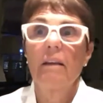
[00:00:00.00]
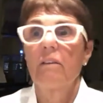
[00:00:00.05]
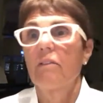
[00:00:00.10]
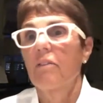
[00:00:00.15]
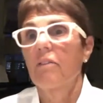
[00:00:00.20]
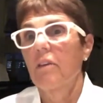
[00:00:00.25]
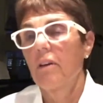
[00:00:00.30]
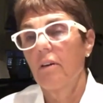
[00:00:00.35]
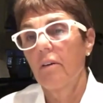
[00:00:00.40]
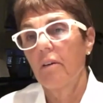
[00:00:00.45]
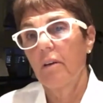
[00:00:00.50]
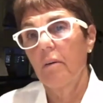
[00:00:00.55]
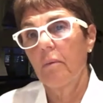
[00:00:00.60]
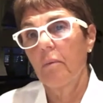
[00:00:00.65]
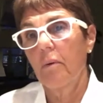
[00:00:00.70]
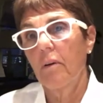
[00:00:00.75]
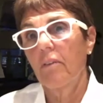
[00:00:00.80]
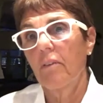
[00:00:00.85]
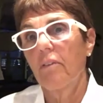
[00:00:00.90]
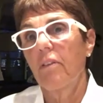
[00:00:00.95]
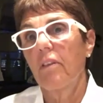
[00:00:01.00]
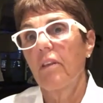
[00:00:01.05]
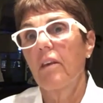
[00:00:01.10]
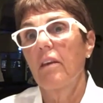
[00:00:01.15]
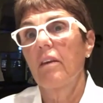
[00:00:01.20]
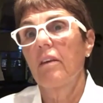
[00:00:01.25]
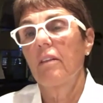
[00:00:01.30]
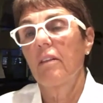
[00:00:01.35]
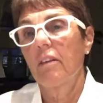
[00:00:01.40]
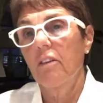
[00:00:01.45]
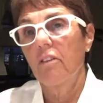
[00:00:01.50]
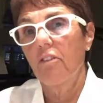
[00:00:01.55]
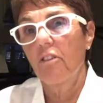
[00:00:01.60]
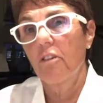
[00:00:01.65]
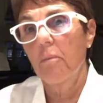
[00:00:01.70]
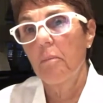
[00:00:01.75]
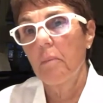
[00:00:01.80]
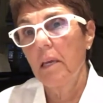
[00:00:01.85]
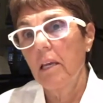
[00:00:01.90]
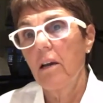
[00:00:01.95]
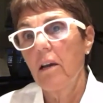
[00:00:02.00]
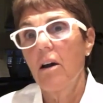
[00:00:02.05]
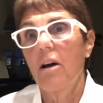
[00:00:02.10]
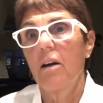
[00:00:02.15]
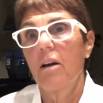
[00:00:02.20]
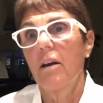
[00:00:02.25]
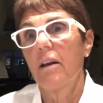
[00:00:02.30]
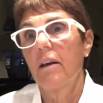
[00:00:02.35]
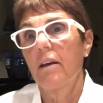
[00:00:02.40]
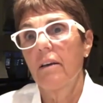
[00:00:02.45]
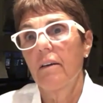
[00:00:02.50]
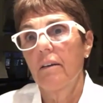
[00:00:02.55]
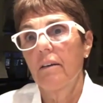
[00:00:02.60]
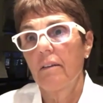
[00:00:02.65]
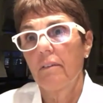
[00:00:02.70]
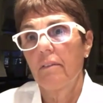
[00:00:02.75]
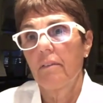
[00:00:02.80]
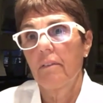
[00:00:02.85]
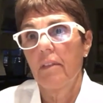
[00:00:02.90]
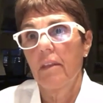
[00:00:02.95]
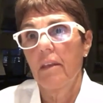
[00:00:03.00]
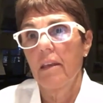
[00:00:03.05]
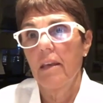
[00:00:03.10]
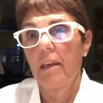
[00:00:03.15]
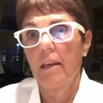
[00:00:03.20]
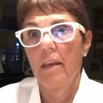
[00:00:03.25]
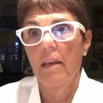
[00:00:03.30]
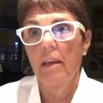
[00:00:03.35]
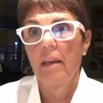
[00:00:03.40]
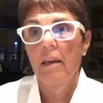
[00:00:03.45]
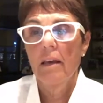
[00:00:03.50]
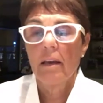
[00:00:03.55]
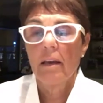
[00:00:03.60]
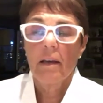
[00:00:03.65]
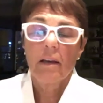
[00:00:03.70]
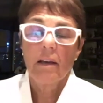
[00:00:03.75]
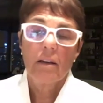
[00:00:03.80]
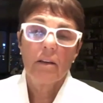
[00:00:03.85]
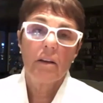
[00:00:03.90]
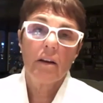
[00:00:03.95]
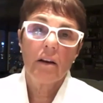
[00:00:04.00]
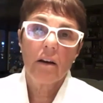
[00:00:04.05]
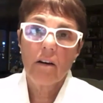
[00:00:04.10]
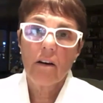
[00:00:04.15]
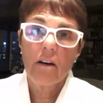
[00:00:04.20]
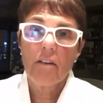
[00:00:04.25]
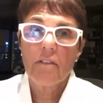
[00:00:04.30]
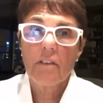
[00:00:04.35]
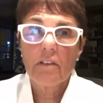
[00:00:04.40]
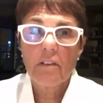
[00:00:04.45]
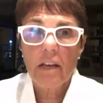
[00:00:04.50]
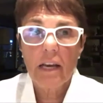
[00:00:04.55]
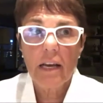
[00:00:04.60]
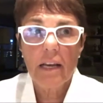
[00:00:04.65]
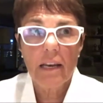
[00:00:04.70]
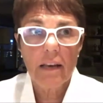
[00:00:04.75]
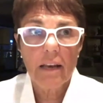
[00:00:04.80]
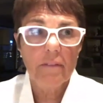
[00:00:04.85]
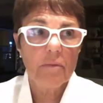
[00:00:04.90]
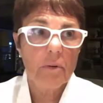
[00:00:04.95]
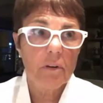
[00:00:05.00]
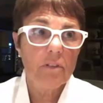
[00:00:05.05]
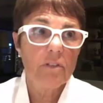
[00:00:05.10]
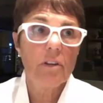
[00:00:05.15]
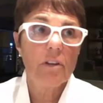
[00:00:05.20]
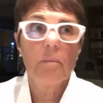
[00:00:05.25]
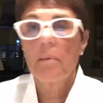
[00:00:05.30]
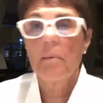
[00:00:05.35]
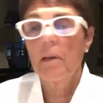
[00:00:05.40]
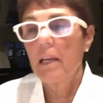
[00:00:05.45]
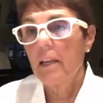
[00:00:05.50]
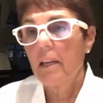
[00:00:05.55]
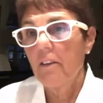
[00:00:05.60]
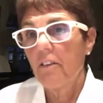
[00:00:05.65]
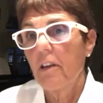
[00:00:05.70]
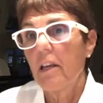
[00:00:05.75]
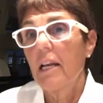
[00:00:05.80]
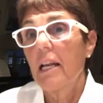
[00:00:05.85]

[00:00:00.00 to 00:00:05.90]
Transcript: So it was the the Jimmy Connors, the, you know, obviously I loved watching Billie Jean.